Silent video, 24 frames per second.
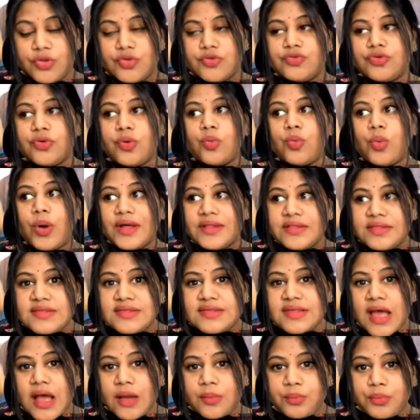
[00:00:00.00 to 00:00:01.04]
So one
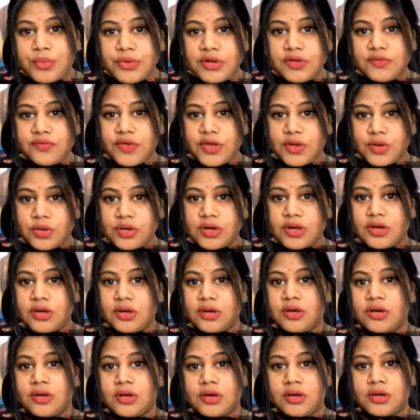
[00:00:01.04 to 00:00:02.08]
sample we're
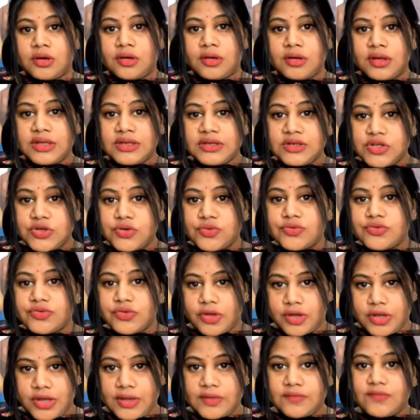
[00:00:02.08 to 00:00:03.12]
gonna induce,
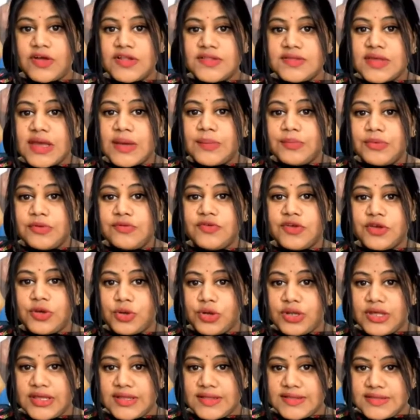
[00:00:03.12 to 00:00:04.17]
one sample we're
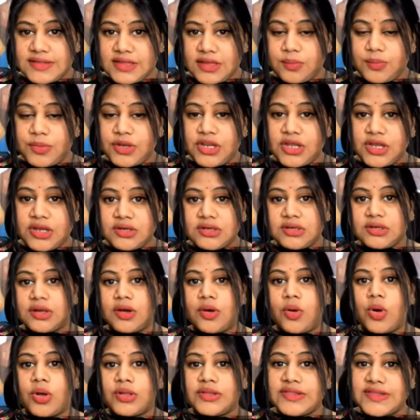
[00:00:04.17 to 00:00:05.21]
gonna inseminate
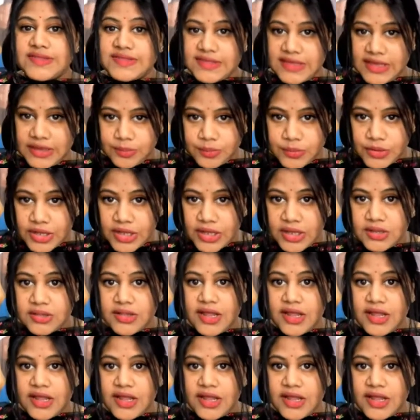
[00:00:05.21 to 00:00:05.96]
on the same day.